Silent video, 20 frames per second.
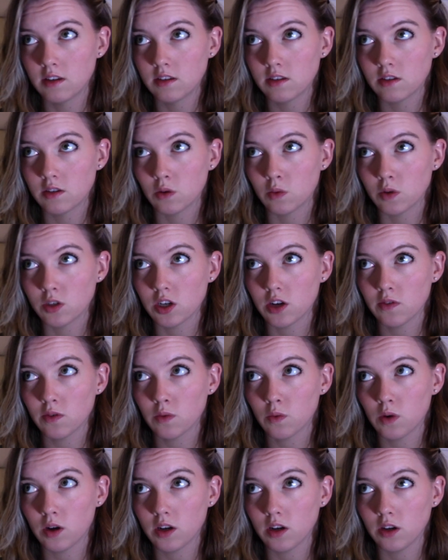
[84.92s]
so whichever
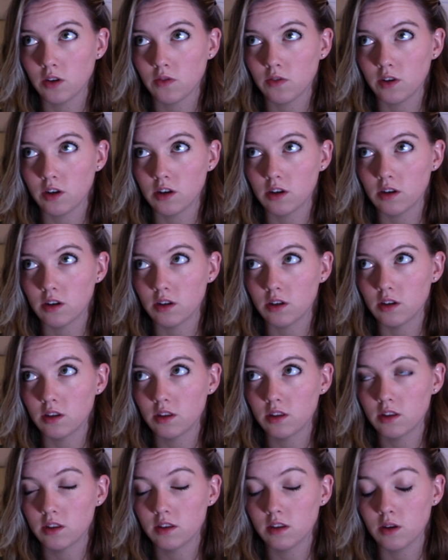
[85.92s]
one you feel
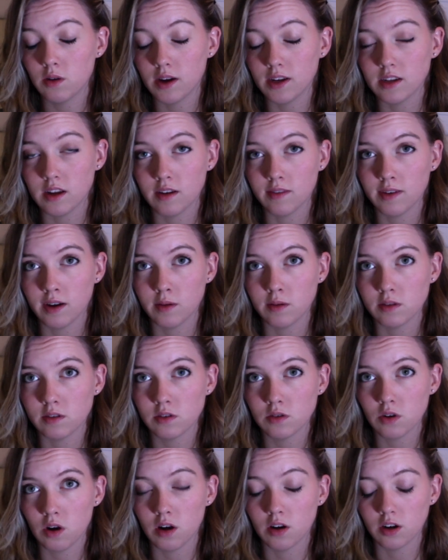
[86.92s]
you identify with
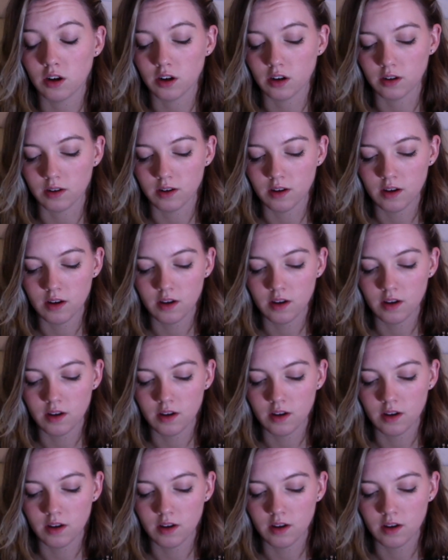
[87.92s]
stronger,